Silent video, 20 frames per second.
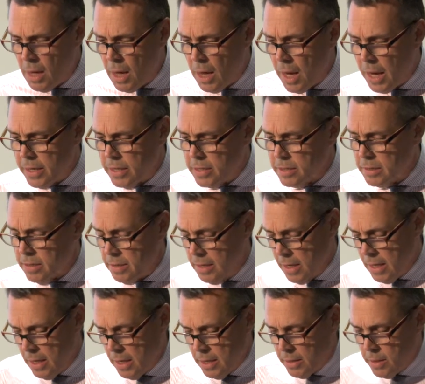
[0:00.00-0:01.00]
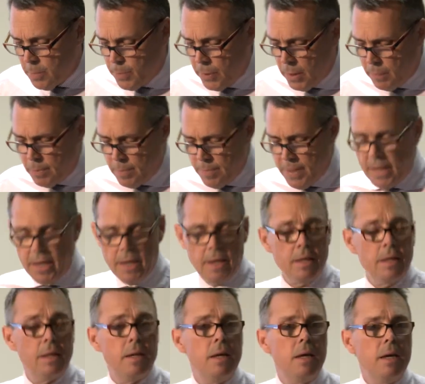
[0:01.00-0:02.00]
And the problem
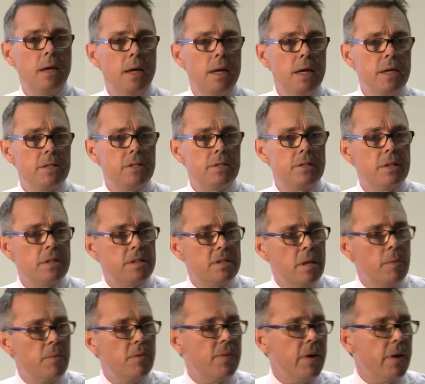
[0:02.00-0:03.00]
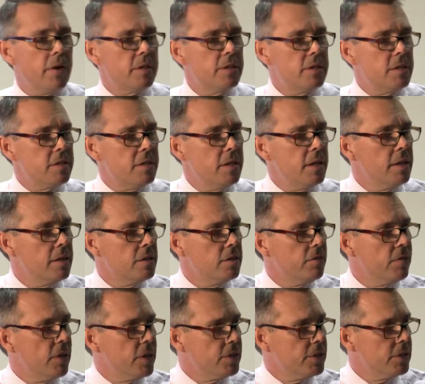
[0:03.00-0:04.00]
here is that some of our existing
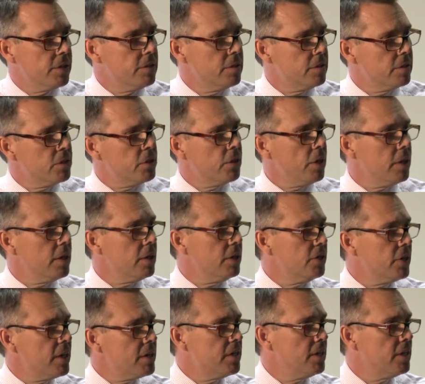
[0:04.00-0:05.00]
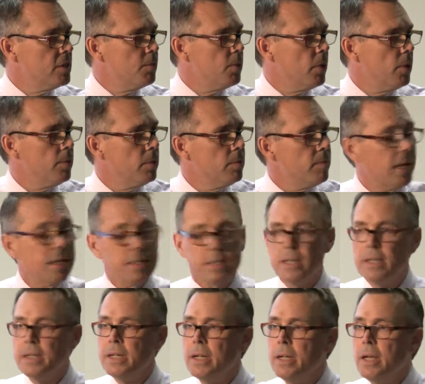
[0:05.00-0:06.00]
interventions to try and address this problem
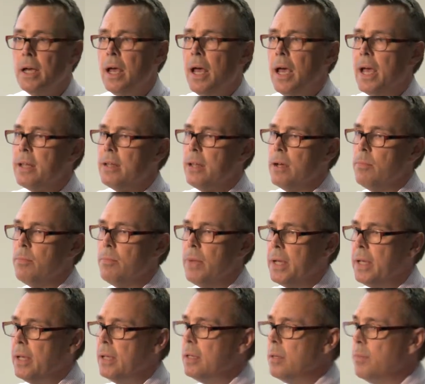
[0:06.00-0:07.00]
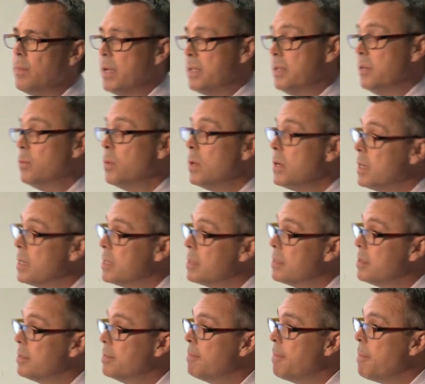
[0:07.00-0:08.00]
actually end up making the matter
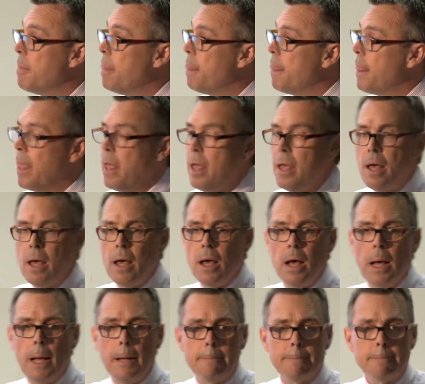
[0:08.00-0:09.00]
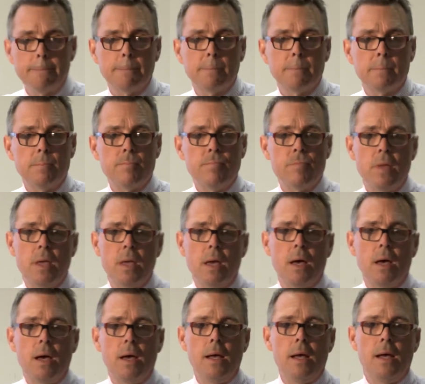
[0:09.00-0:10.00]
worse.
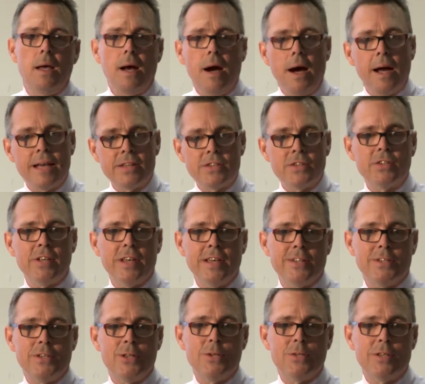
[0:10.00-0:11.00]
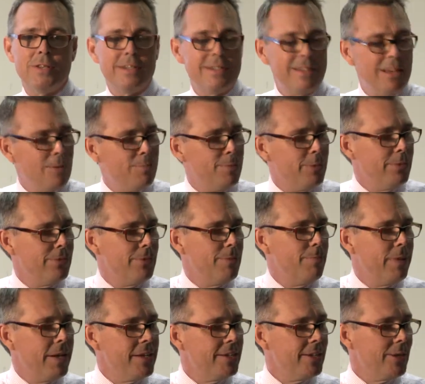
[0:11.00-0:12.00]
I hesitate to use an example from
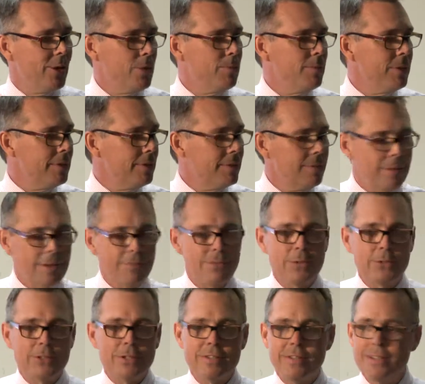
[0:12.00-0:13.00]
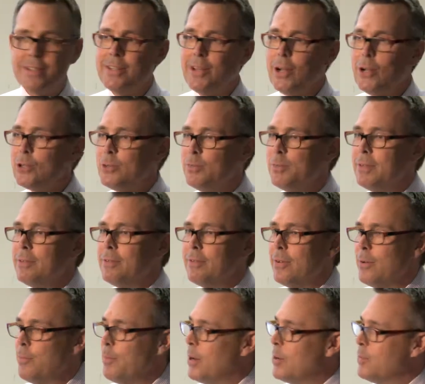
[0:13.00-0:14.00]
Bendigo, but if you'll just indulge me
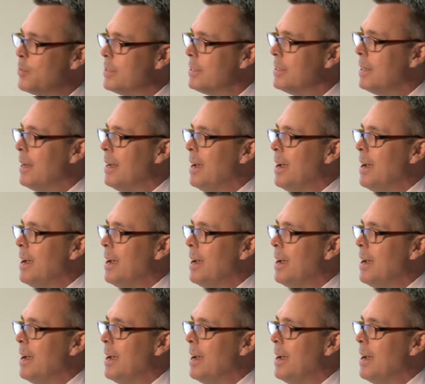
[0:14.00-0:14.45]
for a moment.